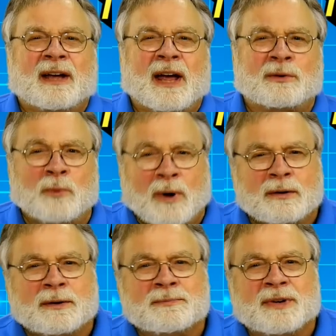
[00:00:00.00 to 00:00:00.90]
and
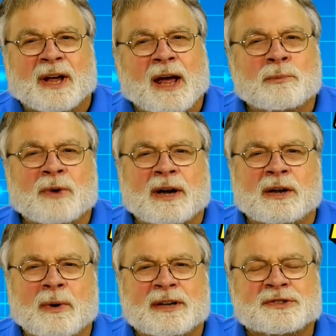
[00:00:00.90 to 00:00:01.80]
welcome to Ham
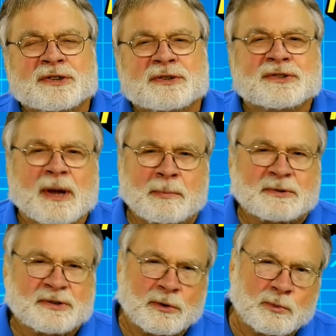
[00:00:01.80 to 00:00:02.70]
Radio Answers,
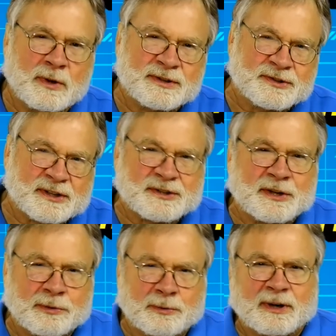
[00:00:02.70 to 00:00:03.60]
episode one
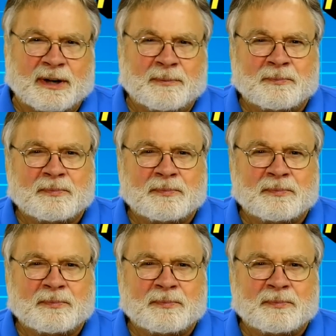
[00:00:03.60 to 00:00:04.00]
sixty-three.